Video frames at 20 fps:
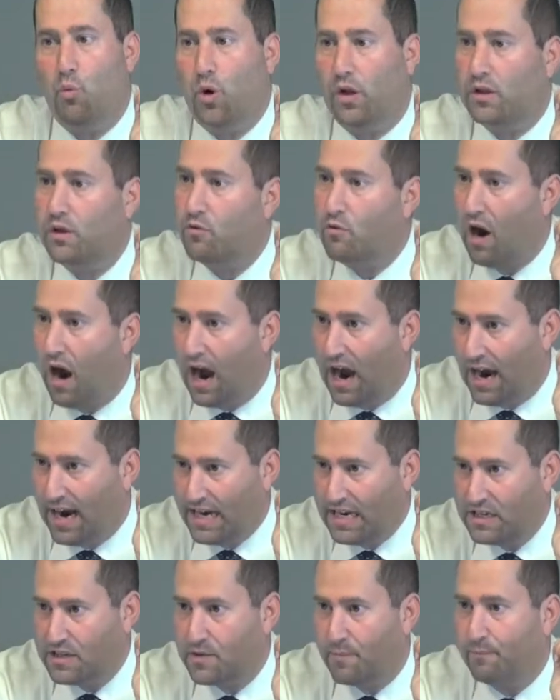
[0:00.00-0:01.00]
will
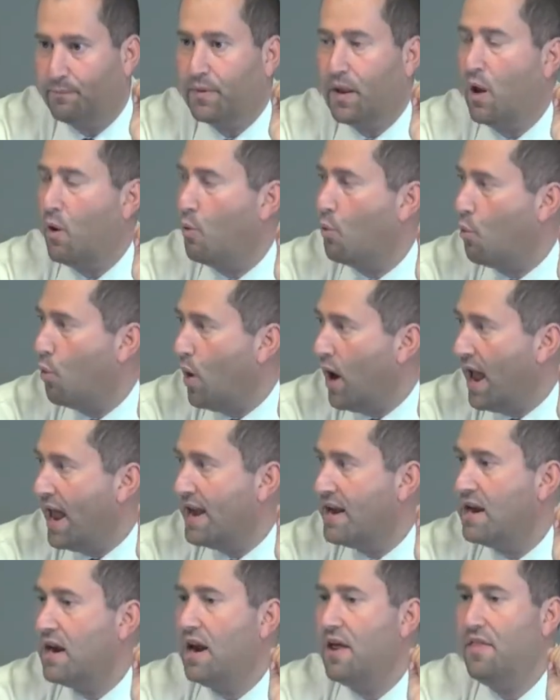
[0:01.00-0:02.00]
arise
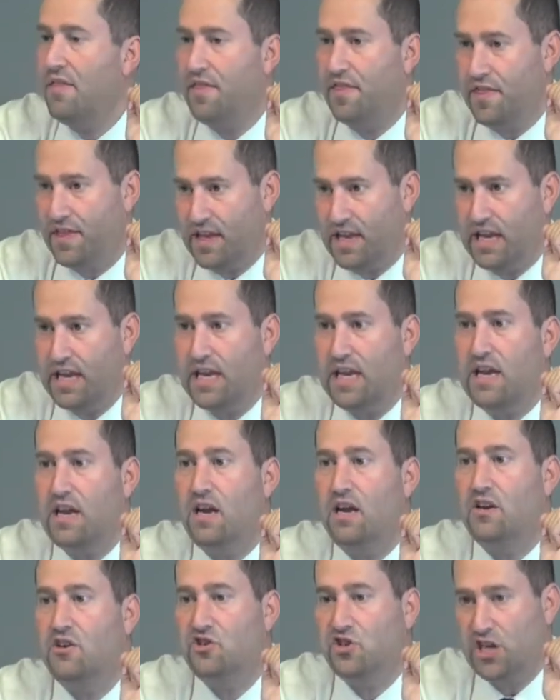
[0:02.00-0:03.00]
when the
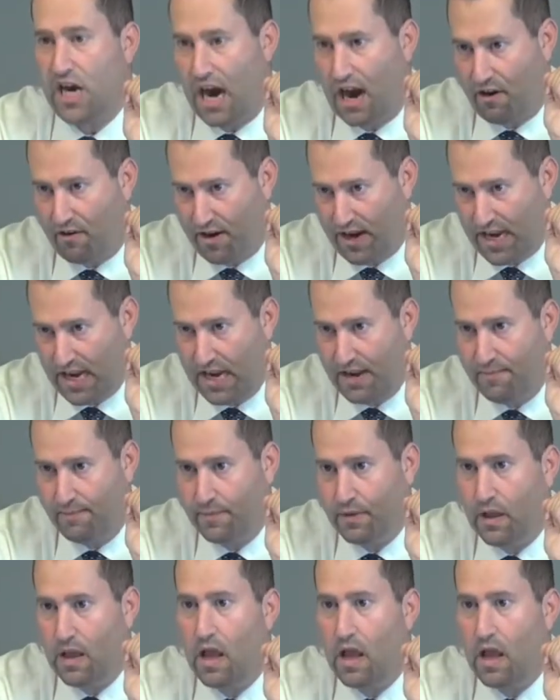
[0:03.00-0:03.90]
charity